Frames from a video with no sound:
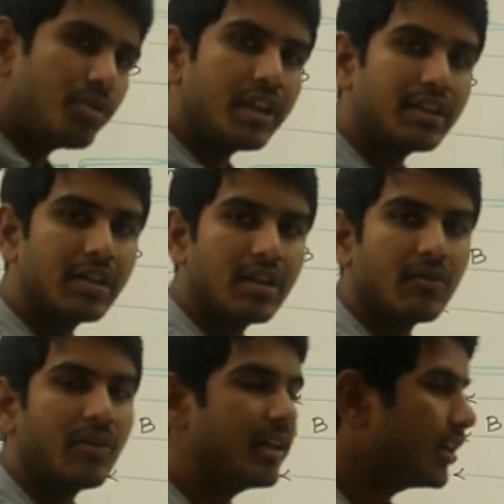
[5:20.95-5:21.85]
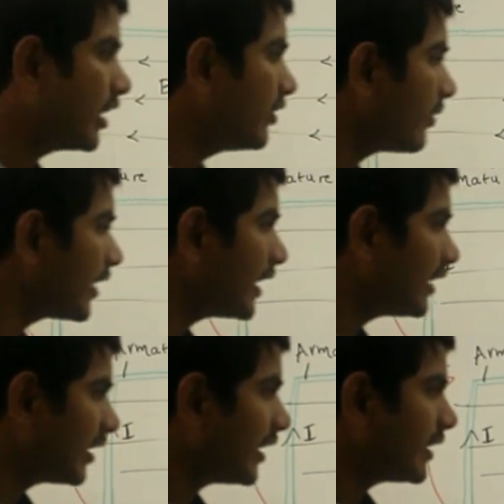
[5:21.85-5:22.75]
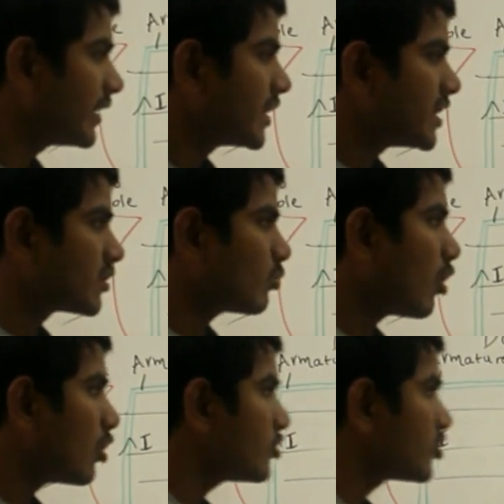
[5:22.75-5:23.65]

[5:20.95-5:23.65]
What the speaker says: that when an infinitely small